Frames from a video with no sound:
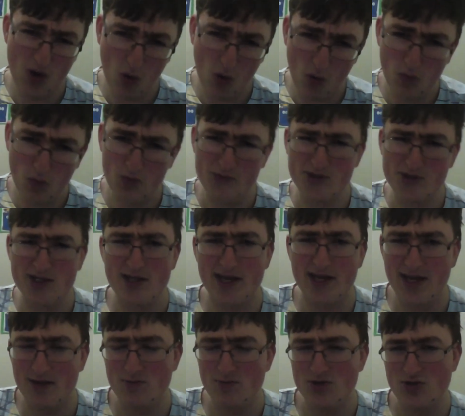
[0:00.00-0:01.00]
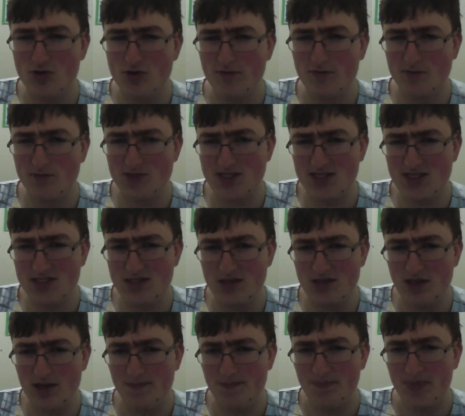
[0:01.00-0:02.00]
old. Like, it was nerfed almost
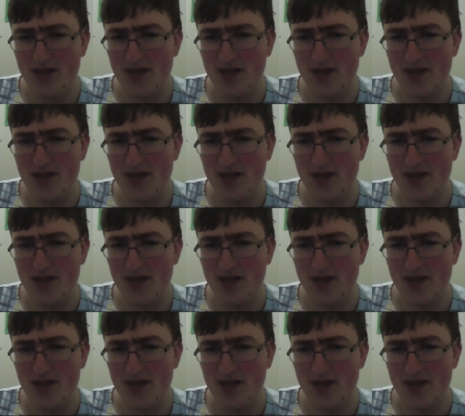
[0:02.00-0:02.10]
instantly.